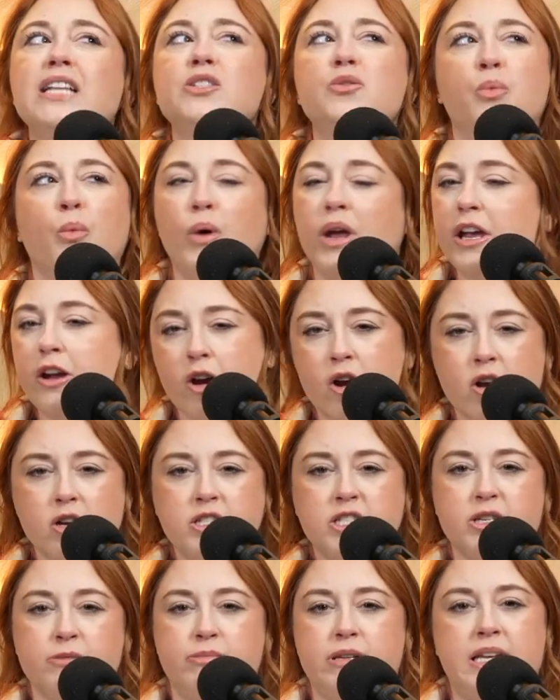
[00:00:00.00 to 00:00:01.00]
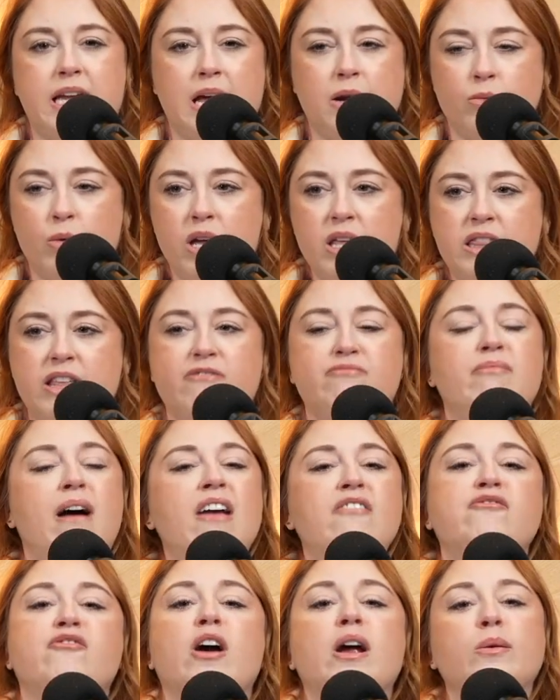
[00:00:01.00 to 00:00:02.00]
weird to begin with. If my
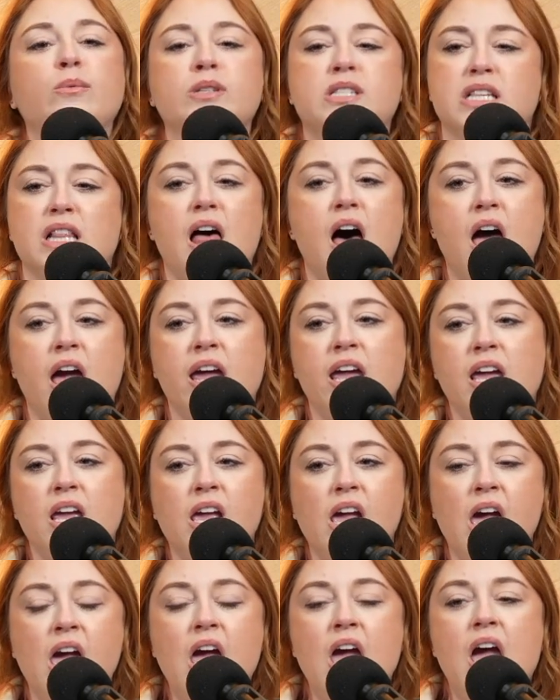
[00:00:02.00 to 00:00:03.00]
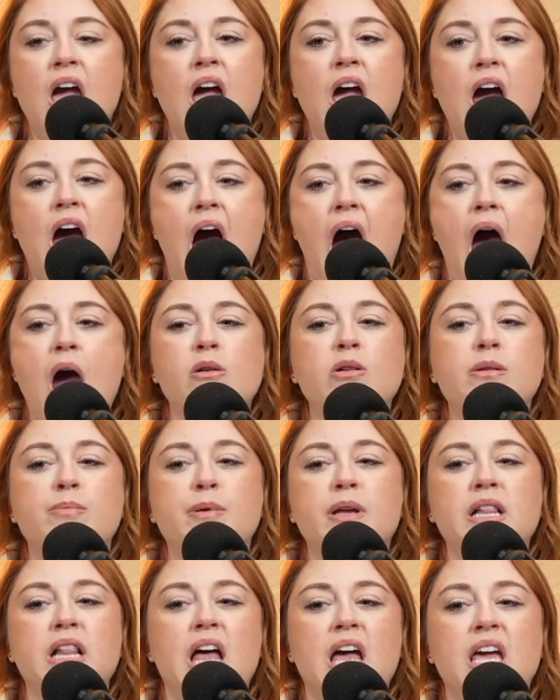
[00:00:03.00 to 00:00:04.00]
friend was lying, I would
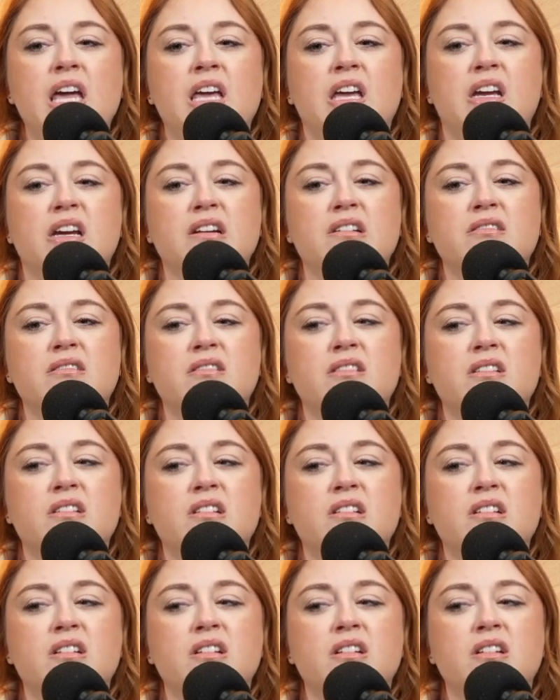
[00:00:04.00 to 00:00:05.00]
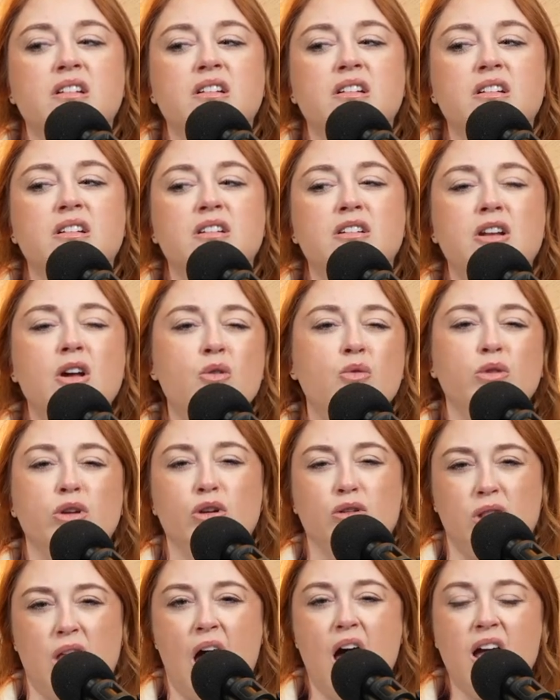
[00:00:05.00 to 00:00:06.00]
be like, no, you're
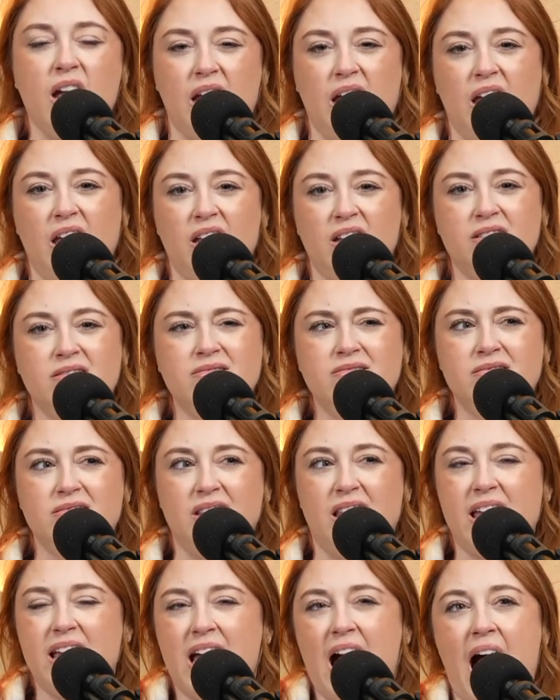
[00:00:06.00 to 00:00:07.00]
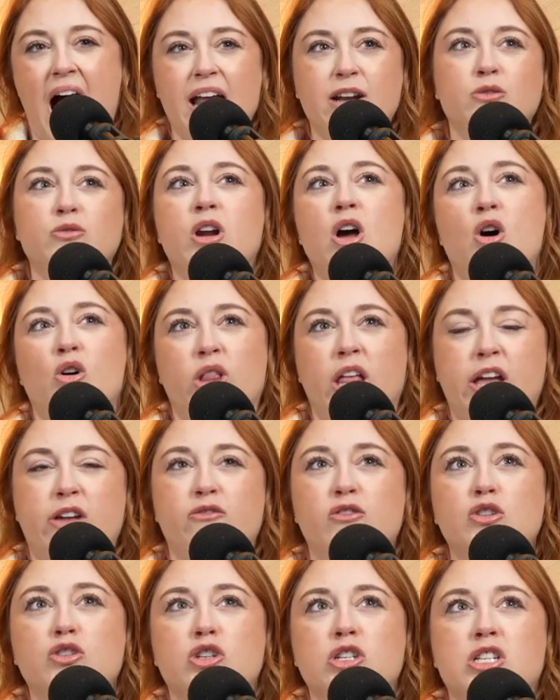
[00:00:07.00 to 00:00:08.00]
lying. Like, I don't know. Like, if
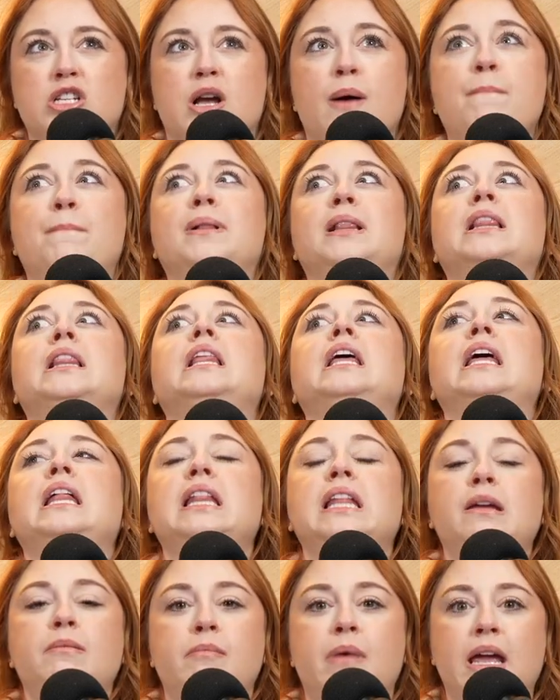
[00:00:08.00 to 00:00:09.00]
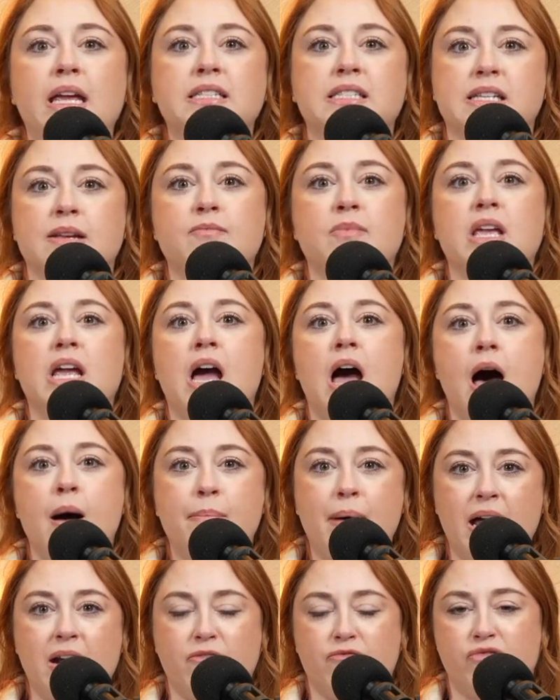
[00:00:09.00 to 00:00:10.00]
you just completely made something up
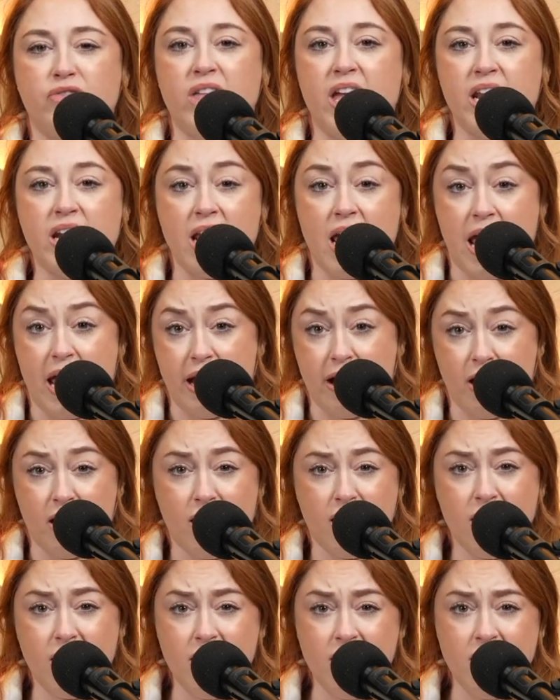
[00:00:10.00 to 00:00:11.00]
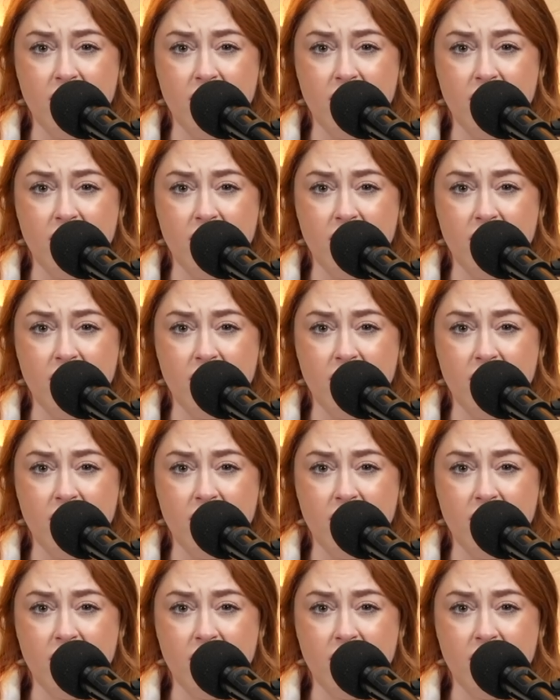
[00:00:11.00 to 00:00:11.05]
out of thin air,